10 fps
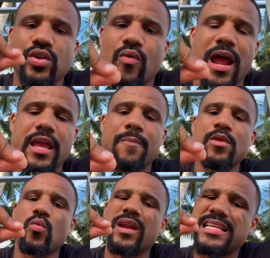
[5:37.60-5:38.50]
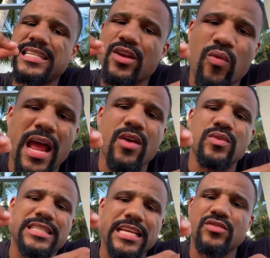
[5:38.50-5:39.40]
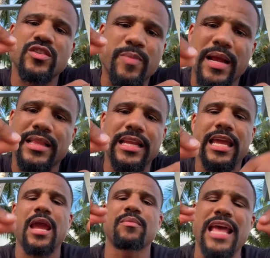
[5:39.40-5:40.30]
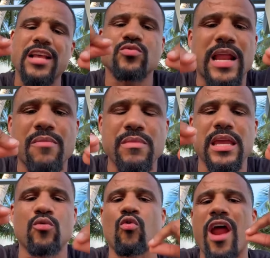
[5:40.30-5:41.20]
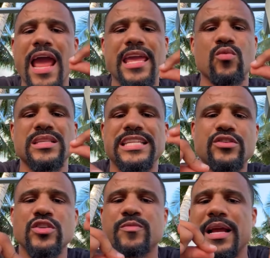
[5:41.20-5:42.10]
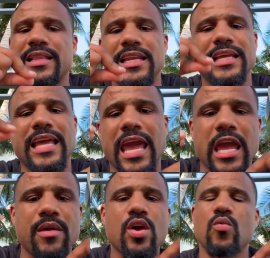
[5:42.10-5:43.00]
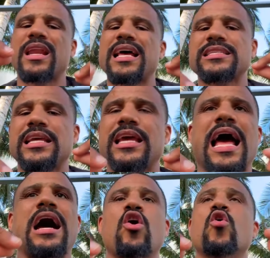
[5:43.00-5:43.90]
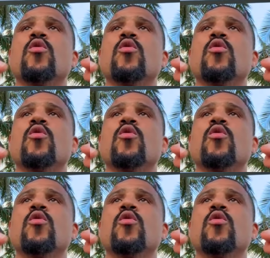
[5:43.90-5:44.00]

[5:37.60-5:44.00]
to Ryan. When I said Ryan was disrespecting the game, that's what I mean. Ryan was disrespecting the game. When I said I